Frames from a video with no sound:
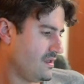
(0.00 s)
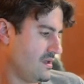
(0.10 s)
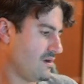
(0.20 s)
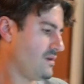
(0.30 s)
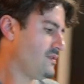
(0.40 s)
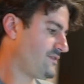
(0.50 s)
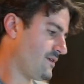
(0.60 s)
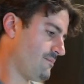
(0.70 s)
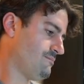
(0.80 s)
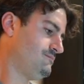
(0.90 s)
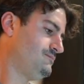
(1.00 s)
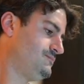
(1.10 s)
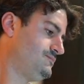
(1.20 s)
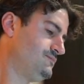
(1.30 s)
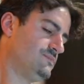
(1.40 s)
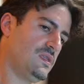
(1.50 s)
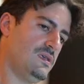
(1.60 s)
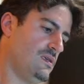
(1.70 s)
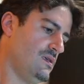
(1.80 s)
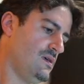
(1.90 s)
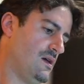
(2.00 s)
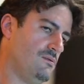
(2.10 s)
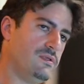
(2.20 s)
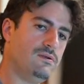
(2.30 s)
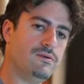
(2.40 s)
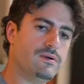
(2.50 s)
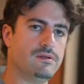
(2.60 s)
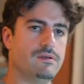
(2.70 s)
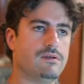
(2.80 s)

Alright, let's see. How we doing?